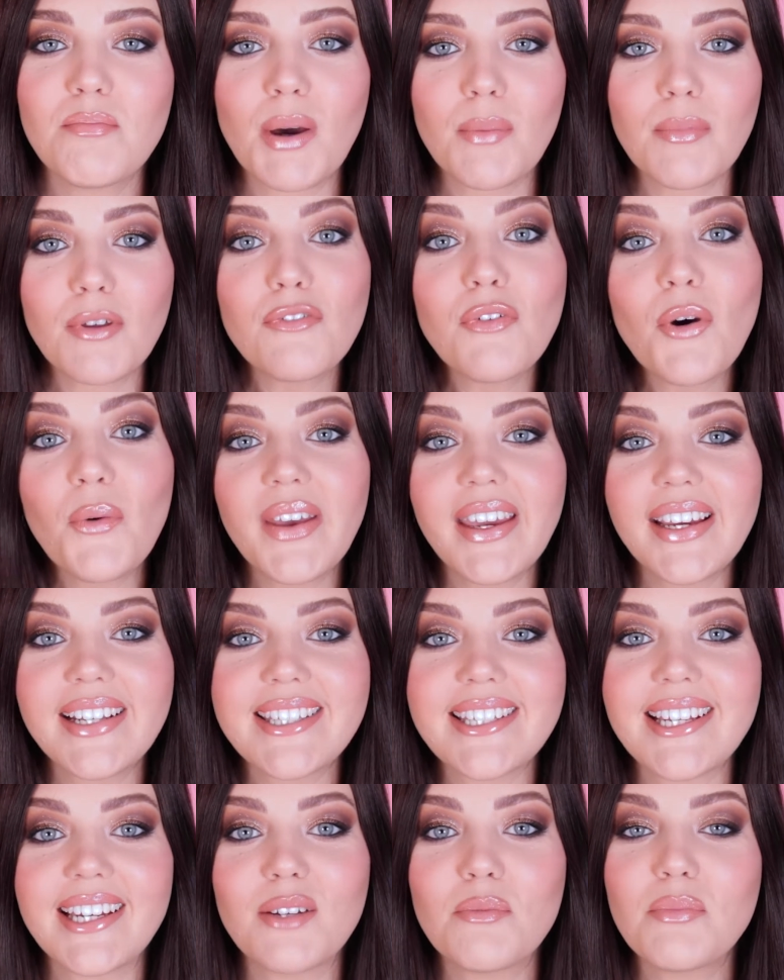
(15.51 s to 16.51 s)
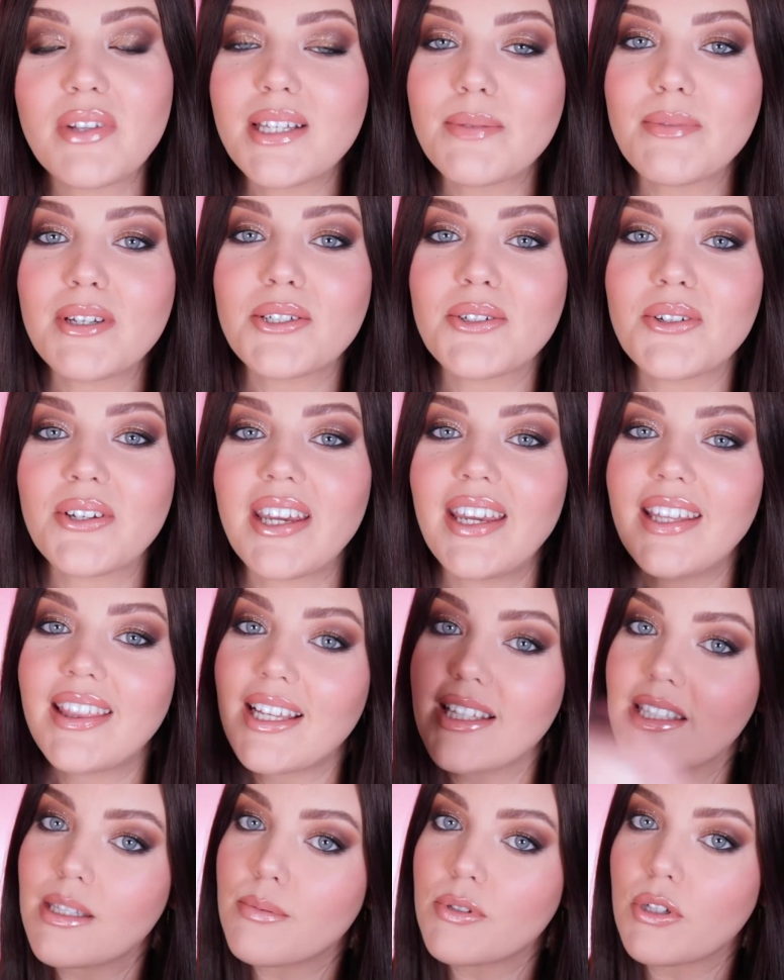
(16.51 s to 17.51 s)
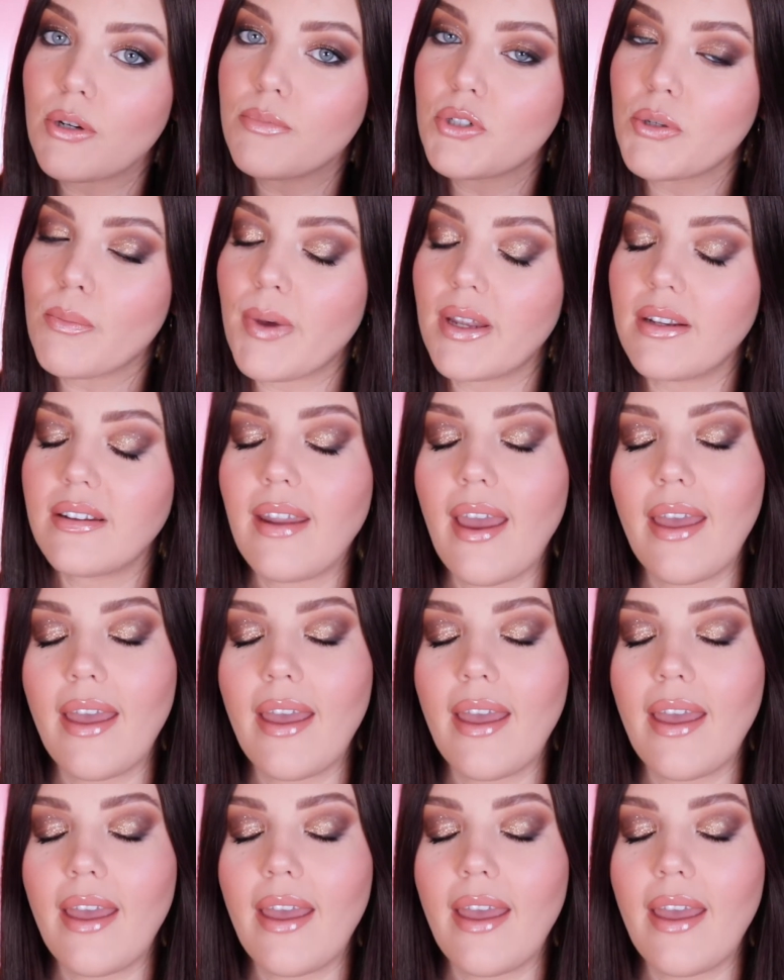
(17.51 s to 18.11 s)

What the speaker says: But before we get started, please make sure you hit that subscription button